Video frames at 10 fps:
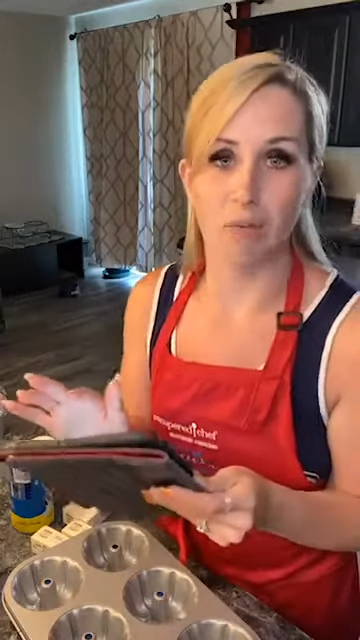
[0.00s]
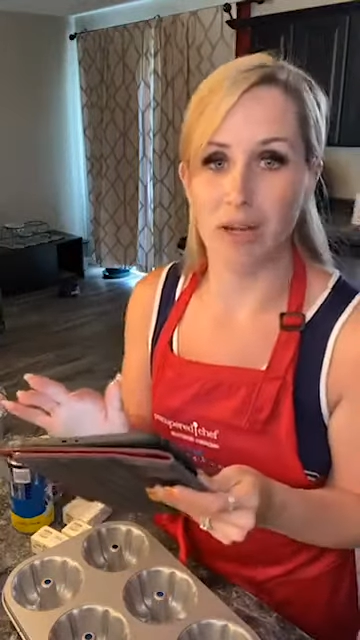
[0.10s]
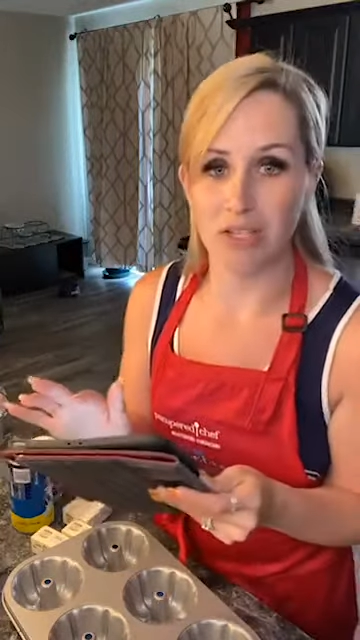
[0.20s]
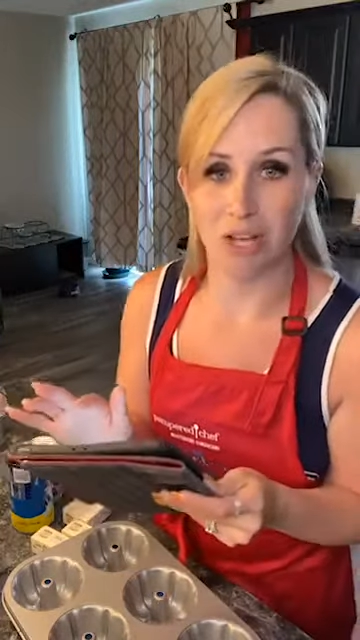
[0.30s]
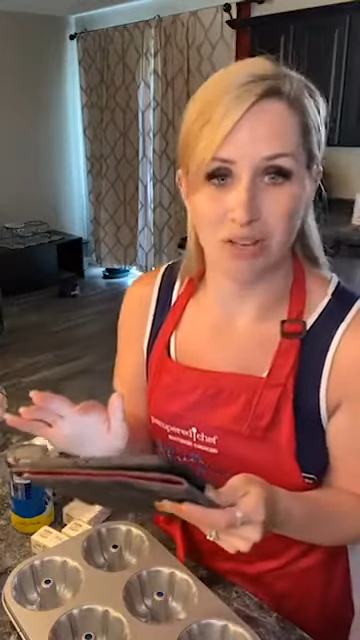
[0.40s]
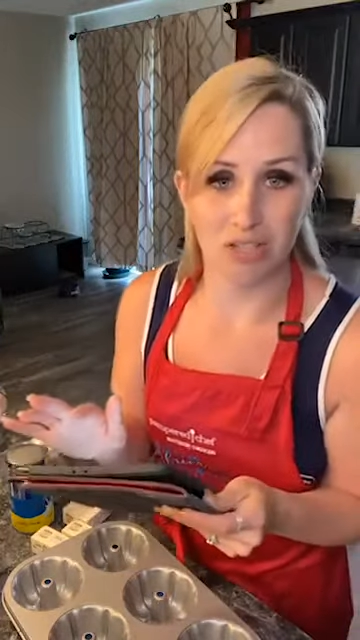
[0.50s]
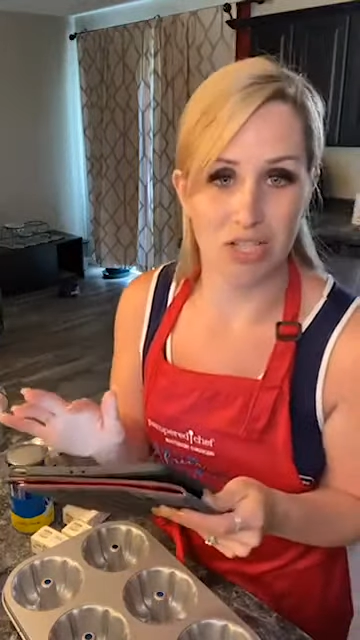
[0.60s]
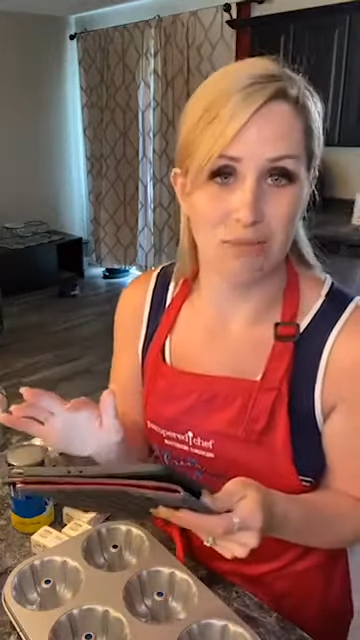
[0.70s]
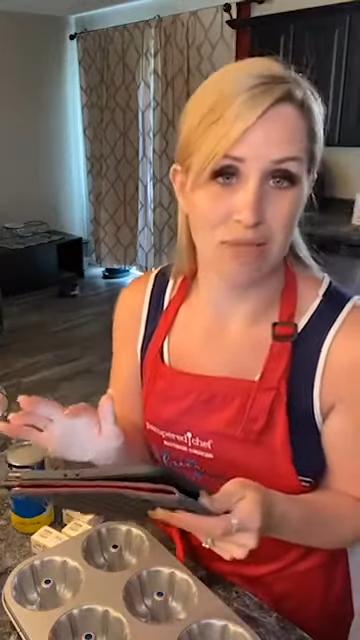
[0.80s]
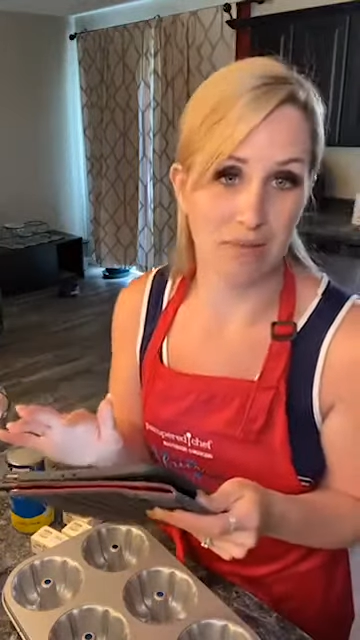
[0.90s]
white chocolate
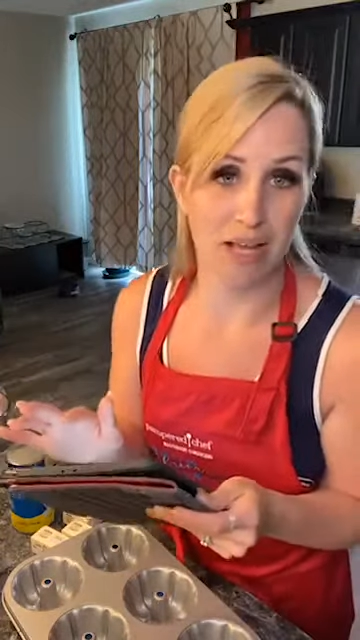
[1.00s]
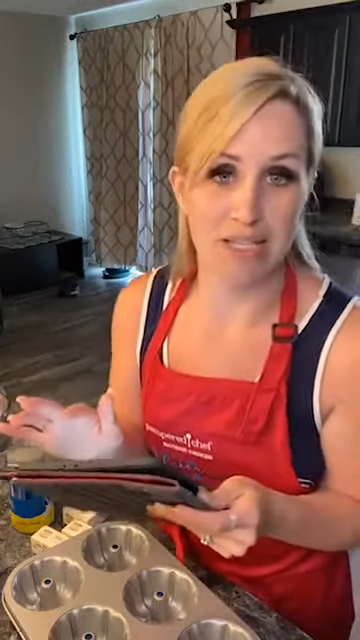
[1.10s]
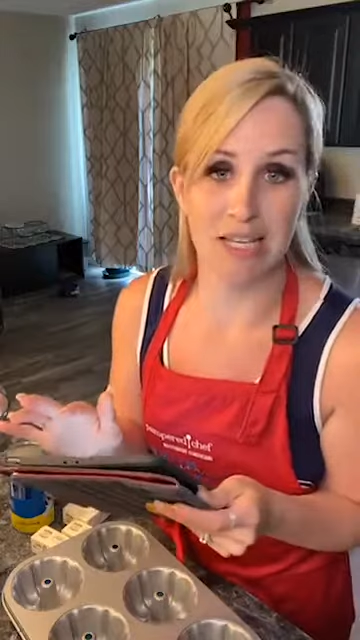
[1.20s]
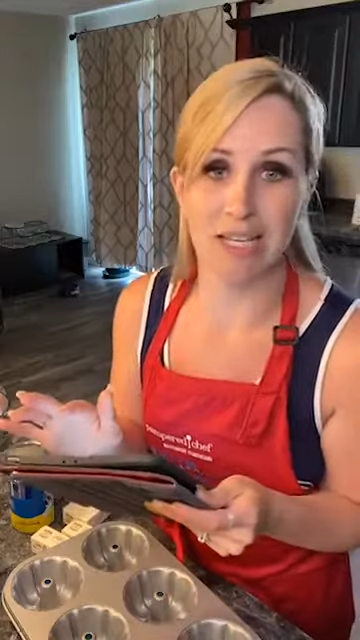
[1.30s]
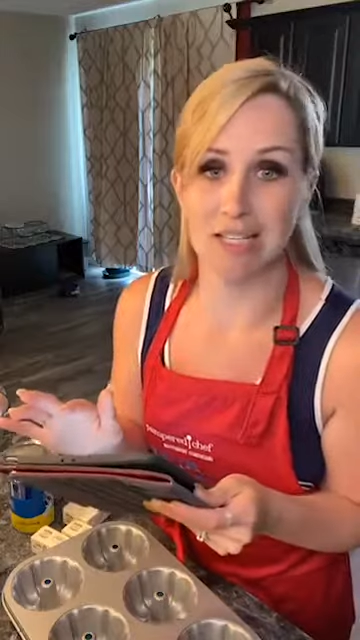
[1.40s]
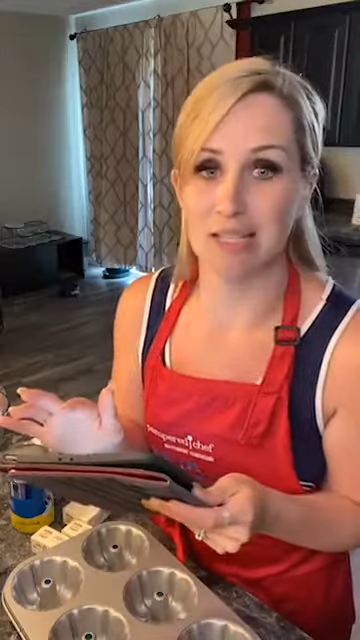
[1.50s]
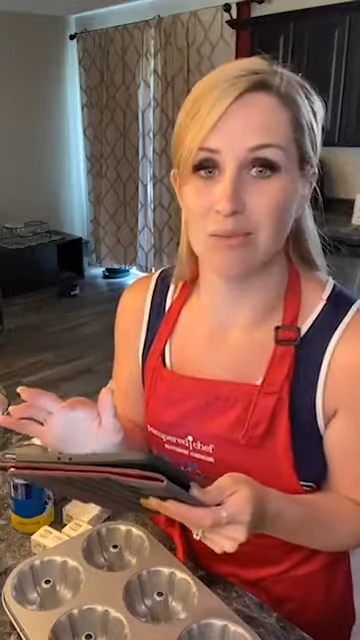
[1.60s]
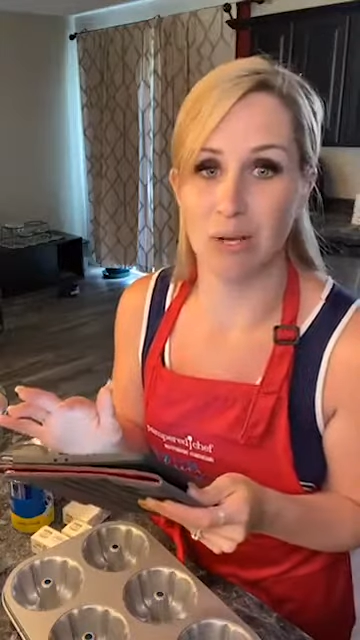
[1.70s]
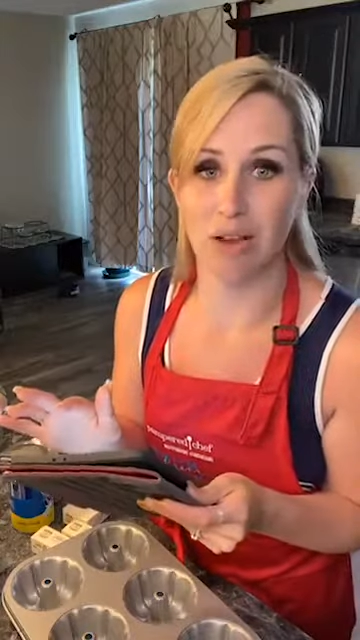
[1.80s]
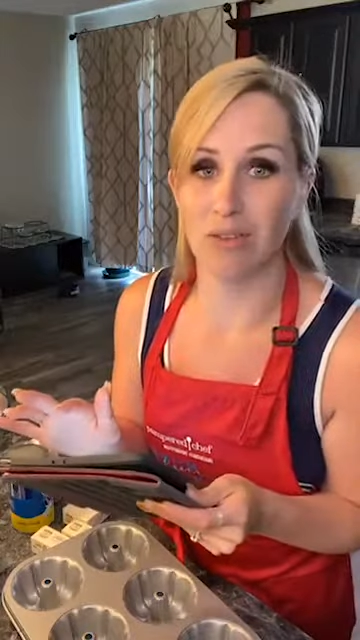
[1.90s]
chips, raisins,
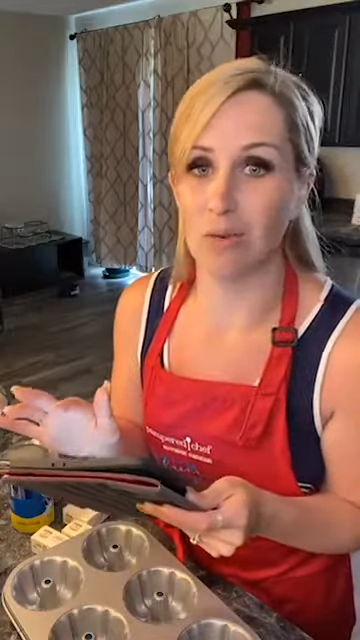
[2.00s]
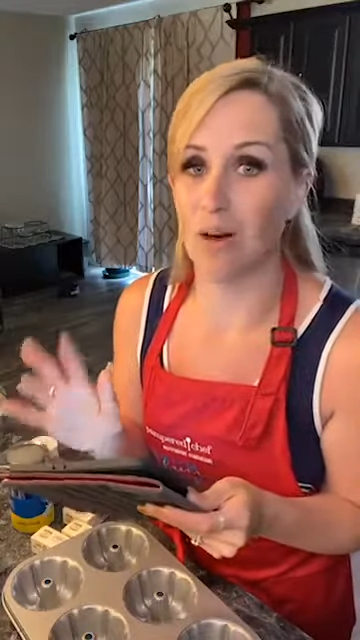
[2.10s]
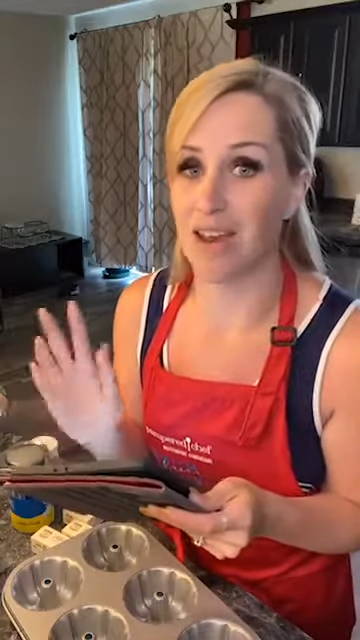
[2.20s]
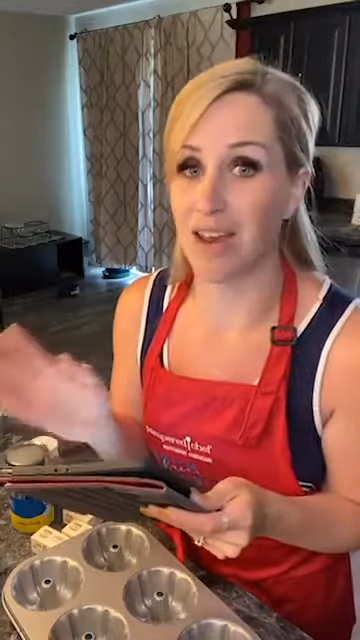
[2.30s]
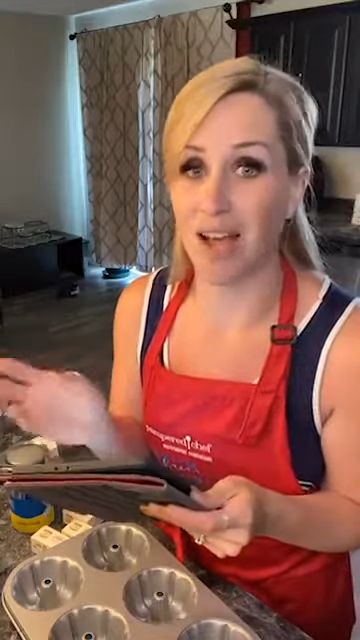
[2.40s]
whatever you want.